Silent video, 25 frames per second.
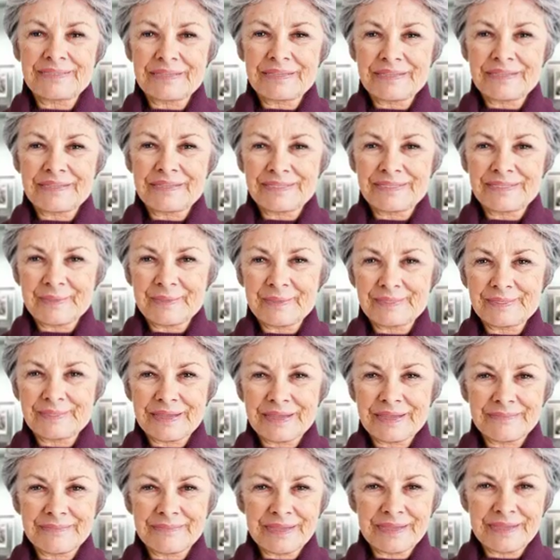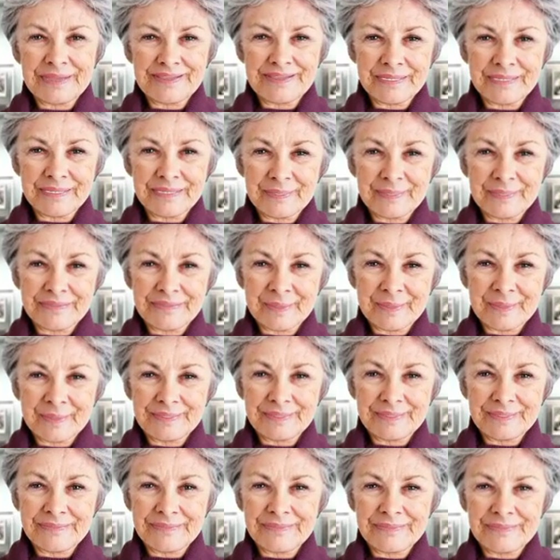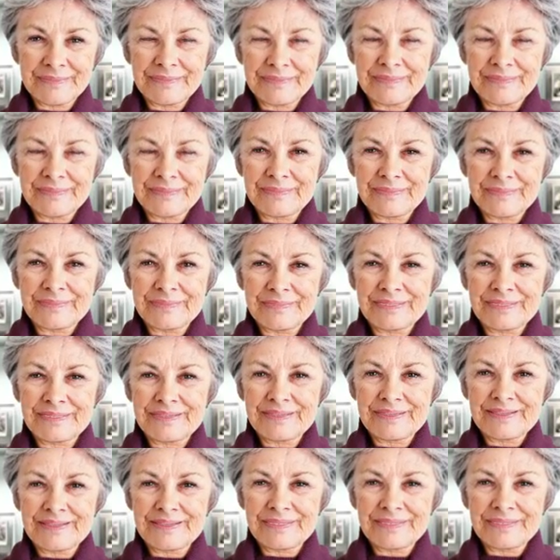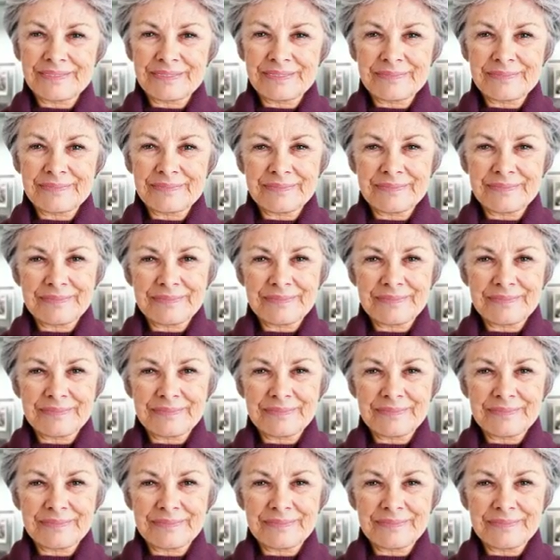Sex organs begin to form. 6.